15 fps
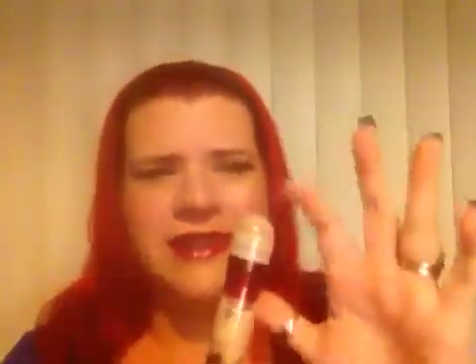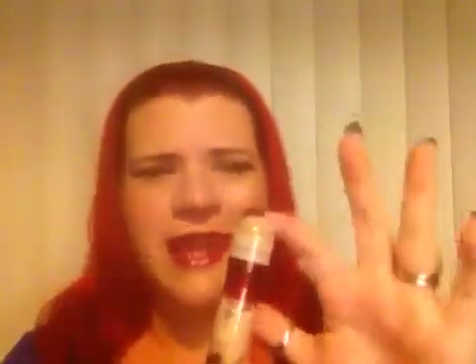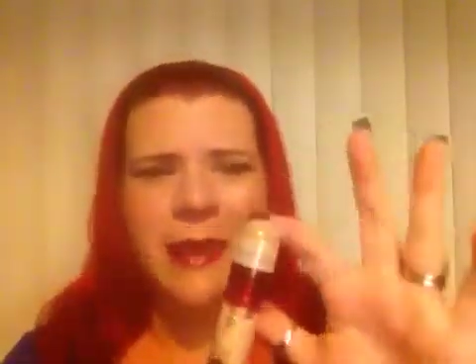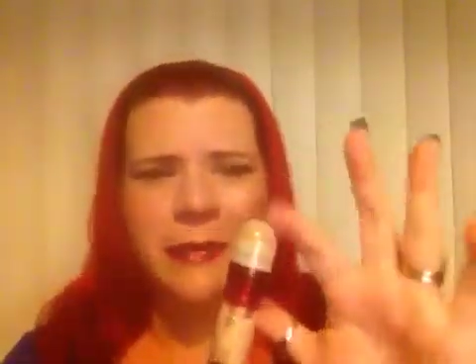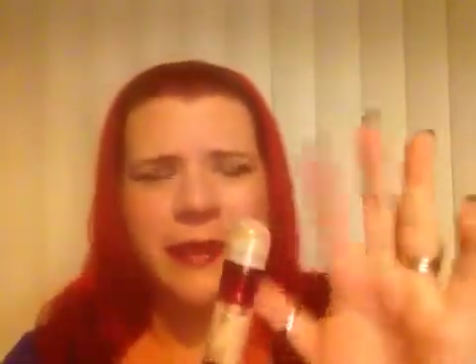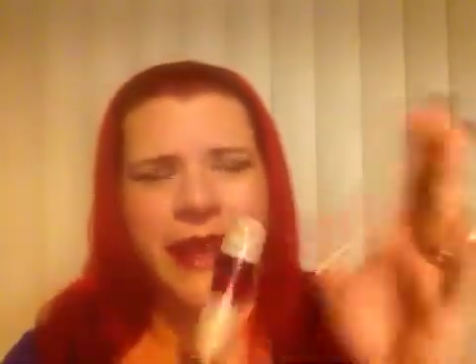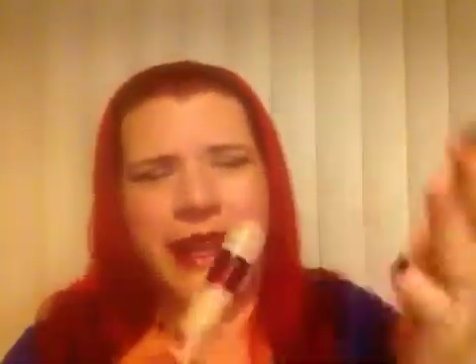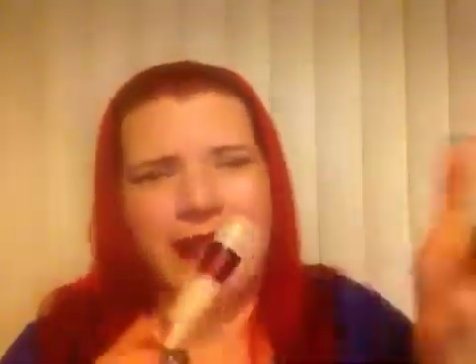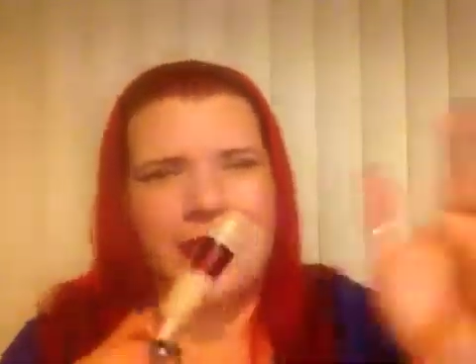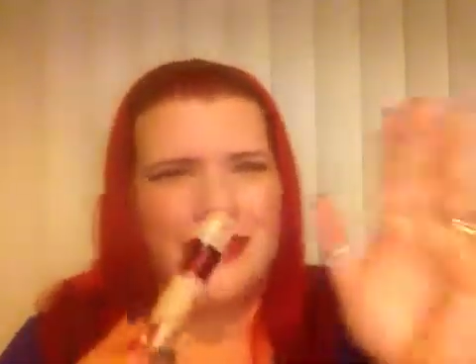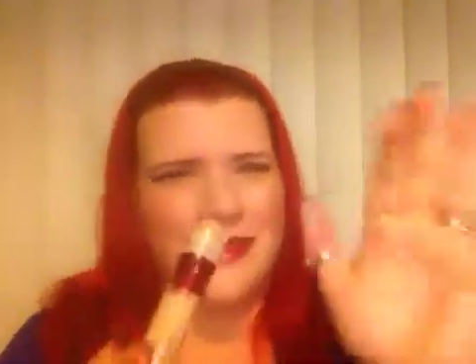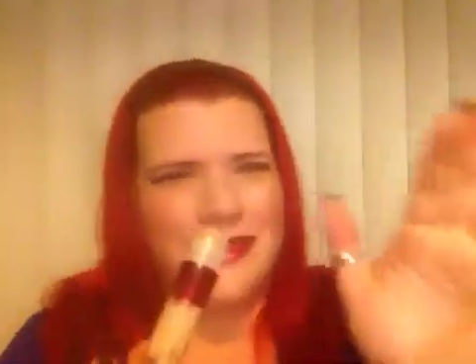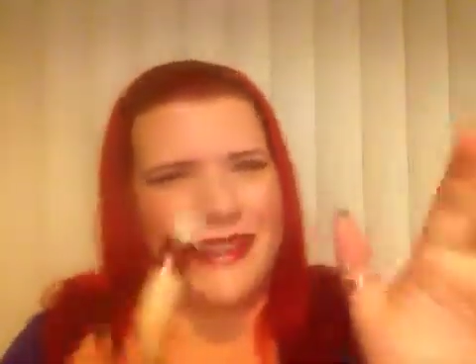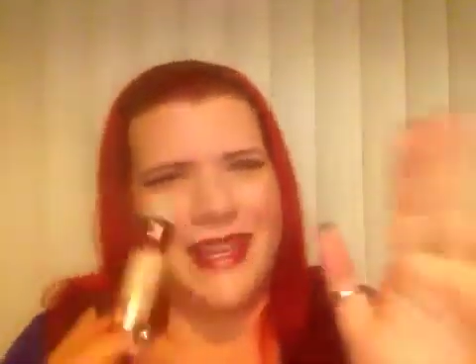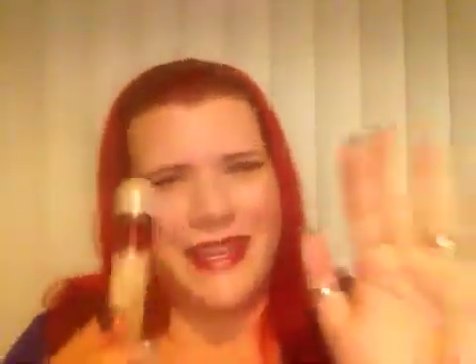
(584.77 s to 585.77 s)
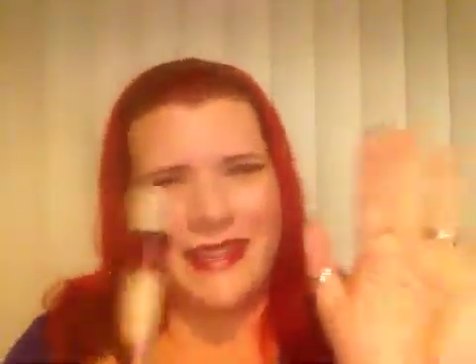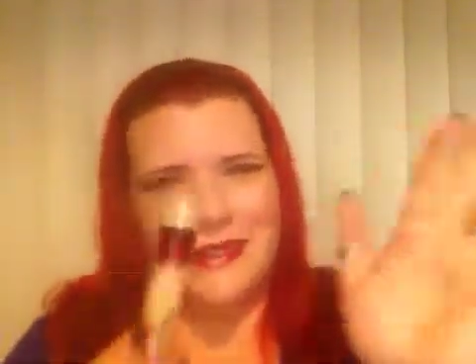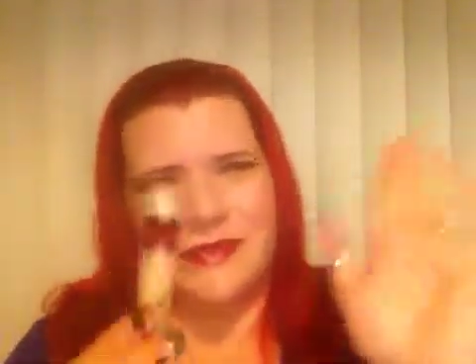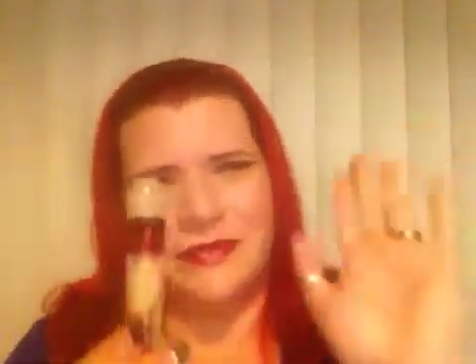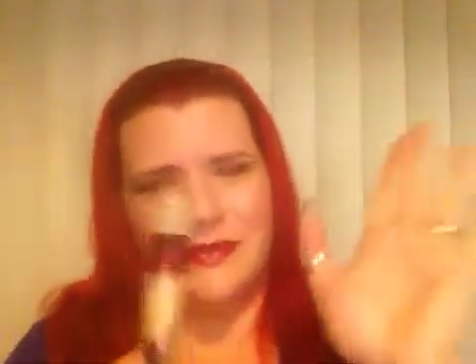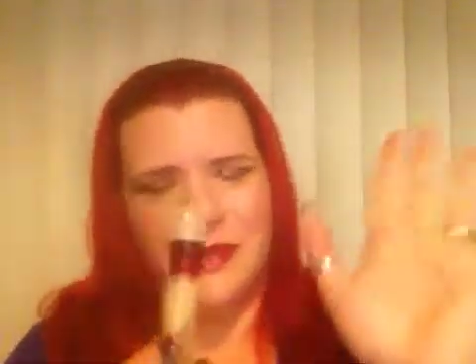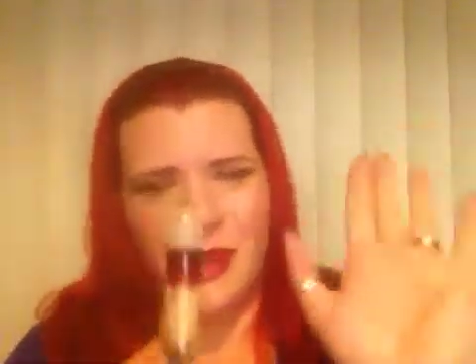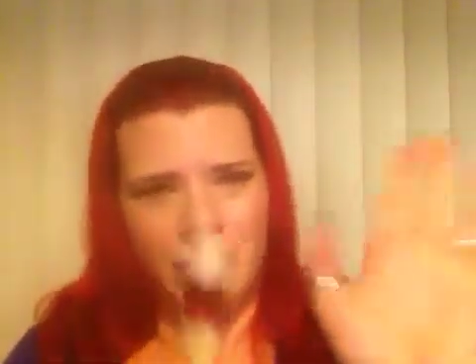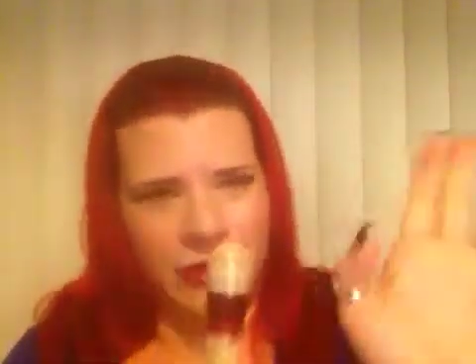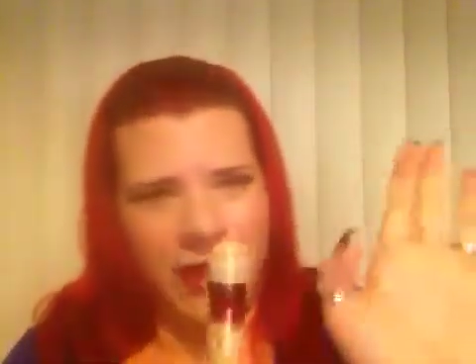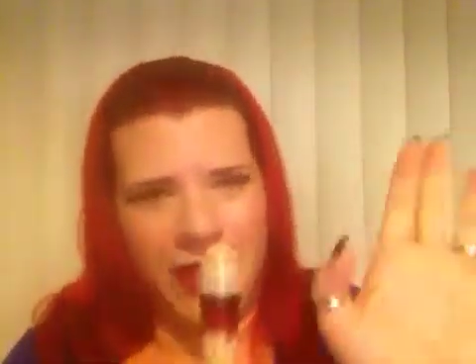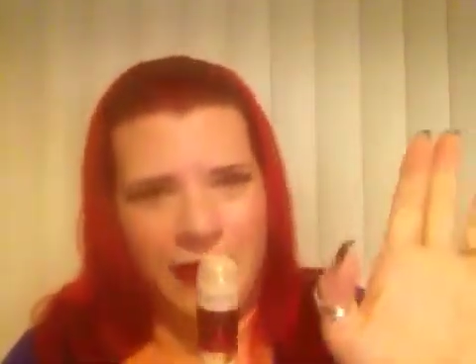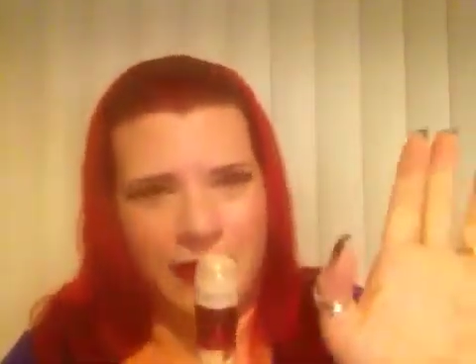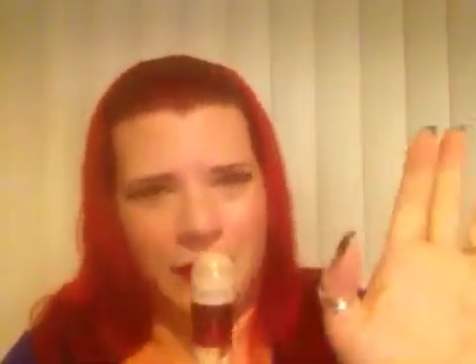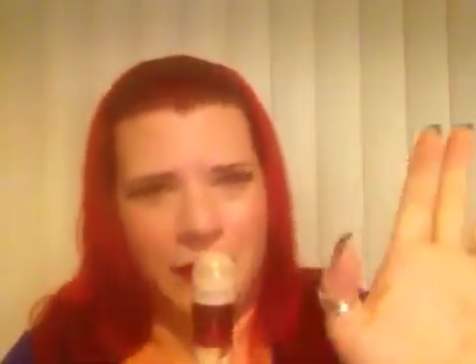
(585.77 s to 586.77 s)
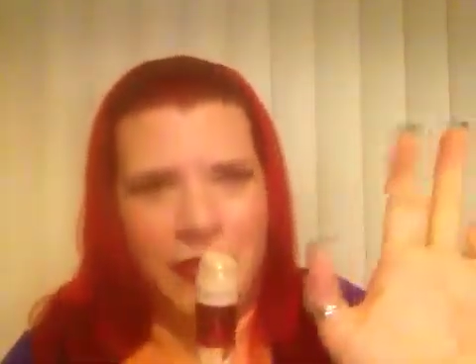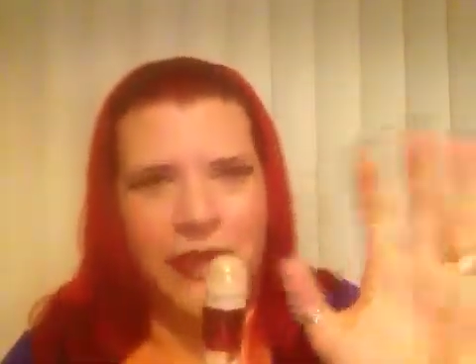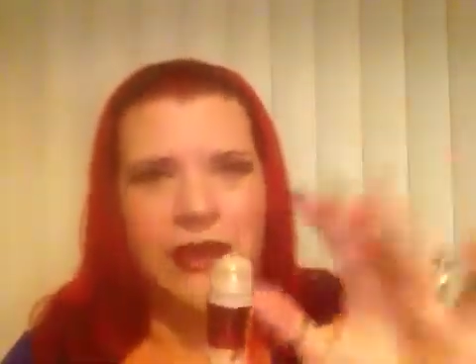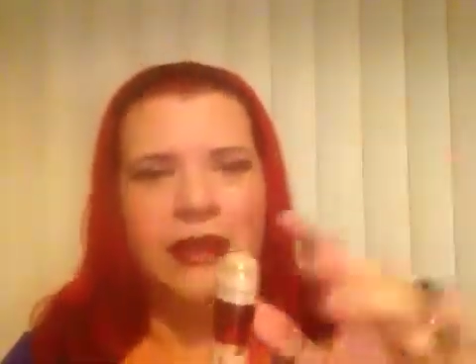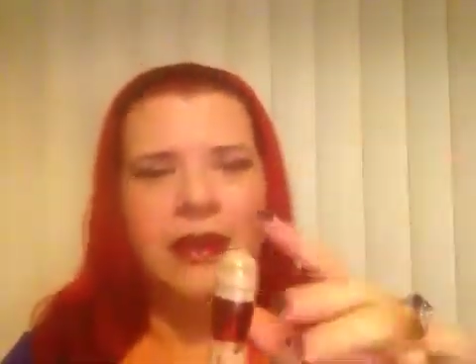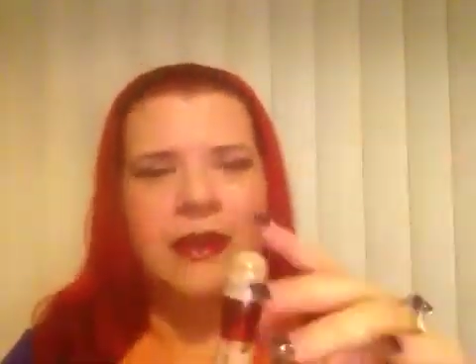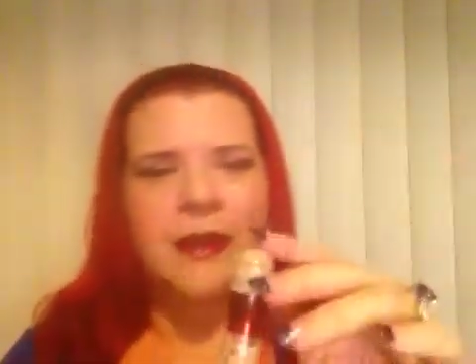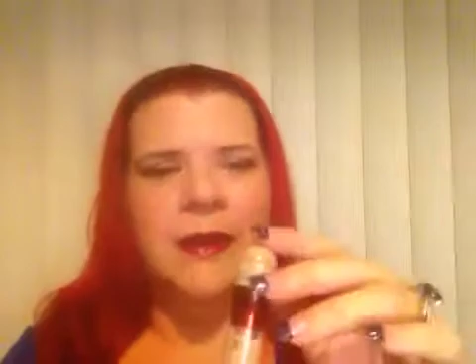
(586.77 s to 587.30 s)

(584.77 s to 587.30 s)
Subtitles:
applicator is kind of okay to me.